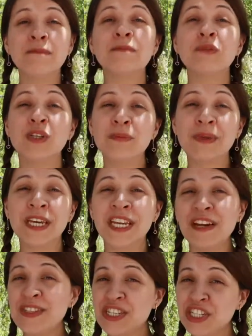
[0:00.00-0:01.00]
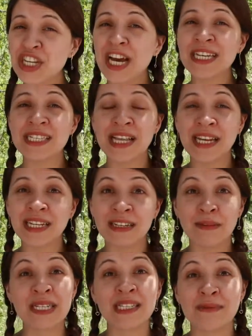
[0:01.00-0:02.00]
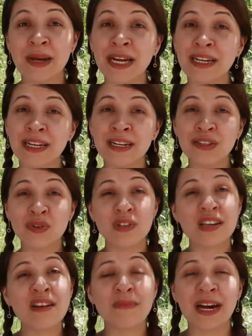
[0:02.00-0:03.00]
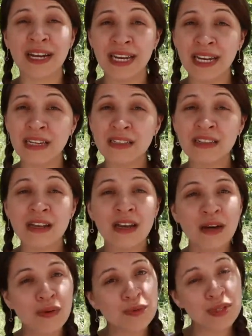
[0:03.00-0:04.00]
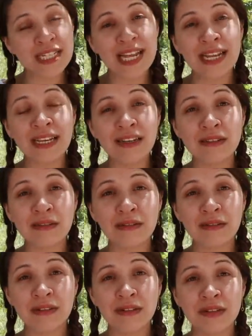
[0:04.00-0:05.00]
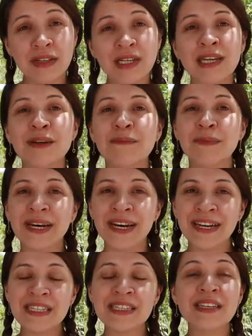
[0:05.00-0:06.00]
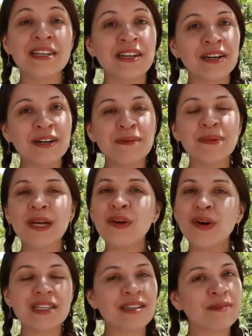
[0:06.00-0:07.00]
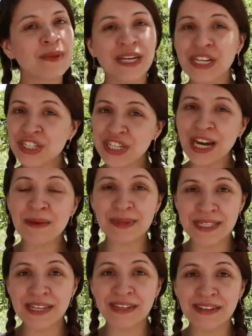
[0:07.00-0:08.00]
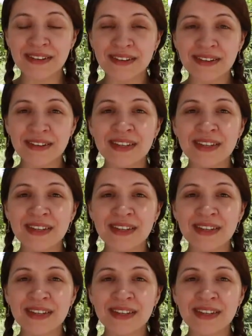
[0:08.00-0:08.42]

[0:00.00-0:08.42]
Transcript: And maybe we felt the same way when we knew what happened with Nate and the other missionaries. But the Lord had a purpose of all that happened.